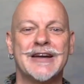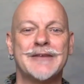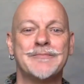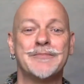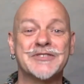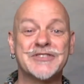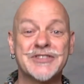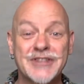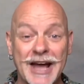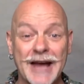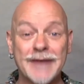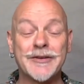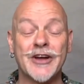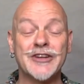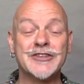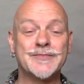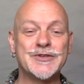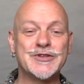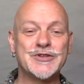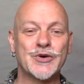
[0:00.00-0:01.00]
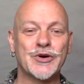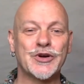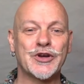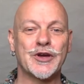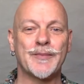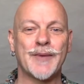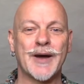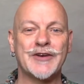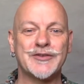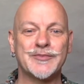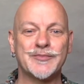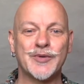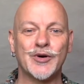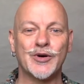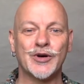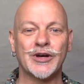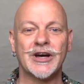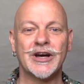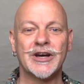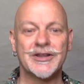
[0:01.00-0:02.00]
But today I'm going to be talking about a
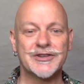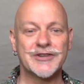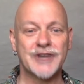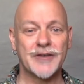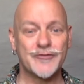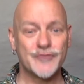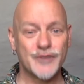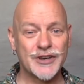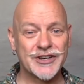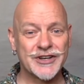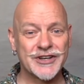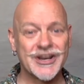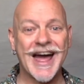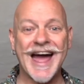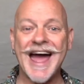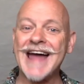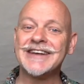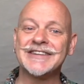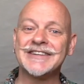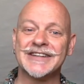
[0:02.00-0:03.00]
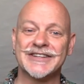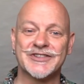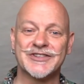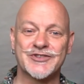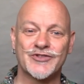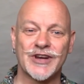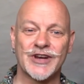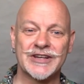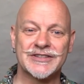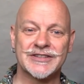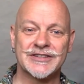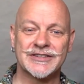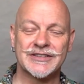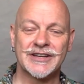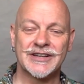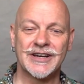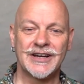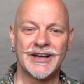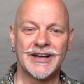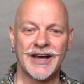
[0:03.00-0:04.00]
book that I've written and illustrated,
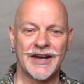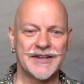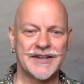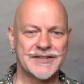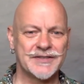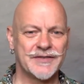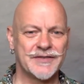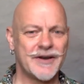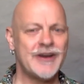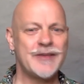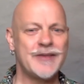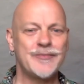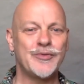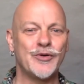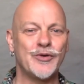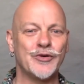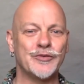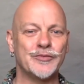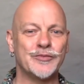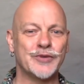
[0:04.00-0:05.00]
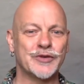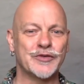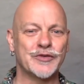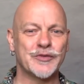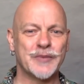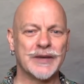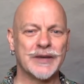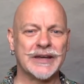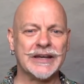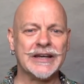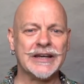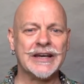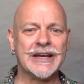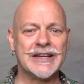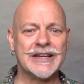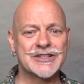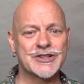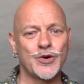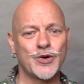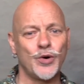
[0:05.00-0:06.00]
and it's a very important book for me.
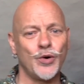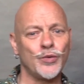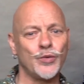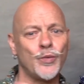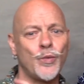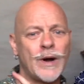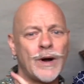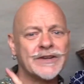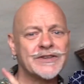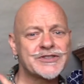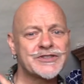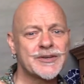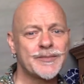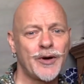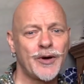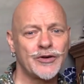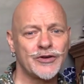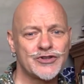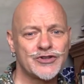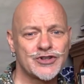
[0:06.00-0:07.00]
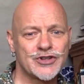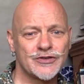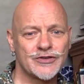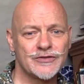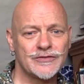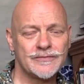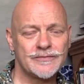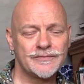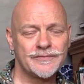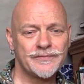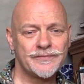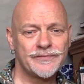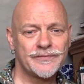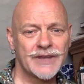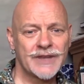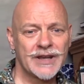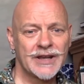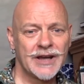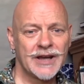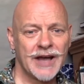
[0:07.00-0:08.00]
It's called Once Upon a Tune,
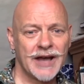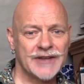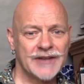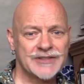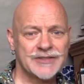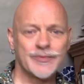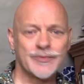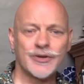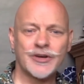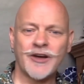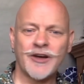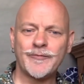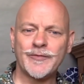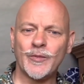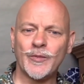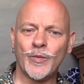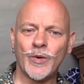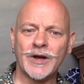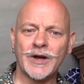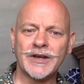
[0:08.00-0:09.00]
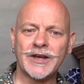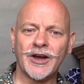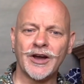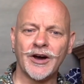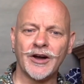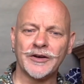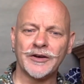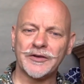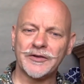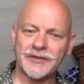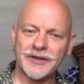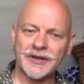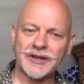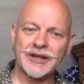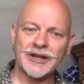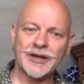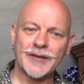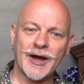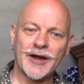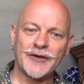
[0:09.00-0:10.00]
and it's a book I've been working on and
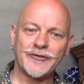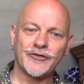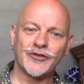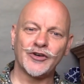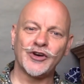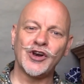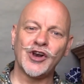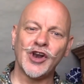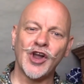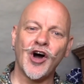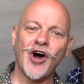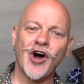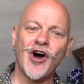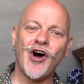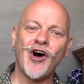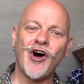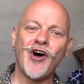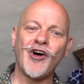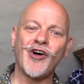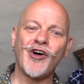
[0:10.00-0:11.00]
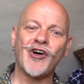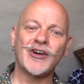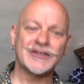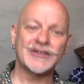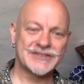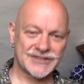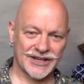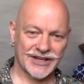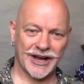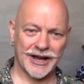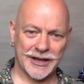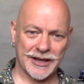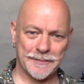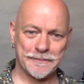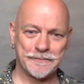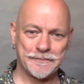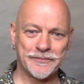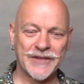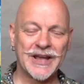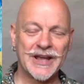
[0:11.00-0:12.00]
thinking about for a long
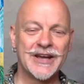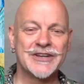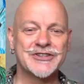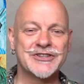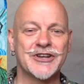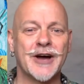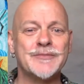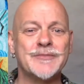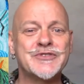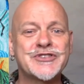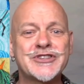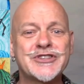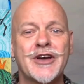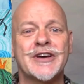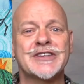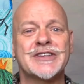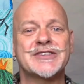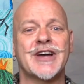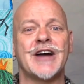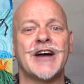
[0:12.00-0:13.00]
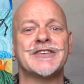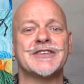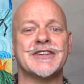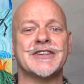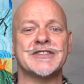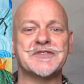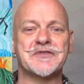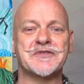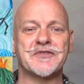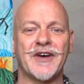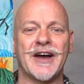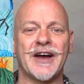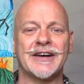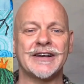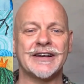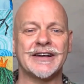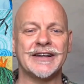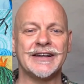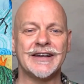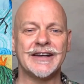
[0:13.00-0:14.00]
time. So I'm so excited it's
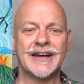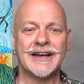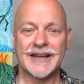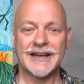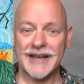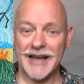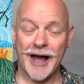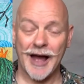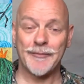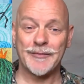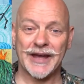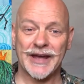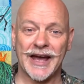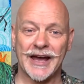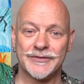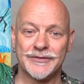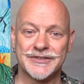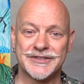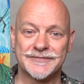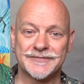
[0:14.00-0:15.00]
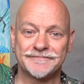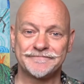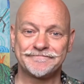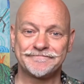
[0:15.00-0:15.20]
finally coming out.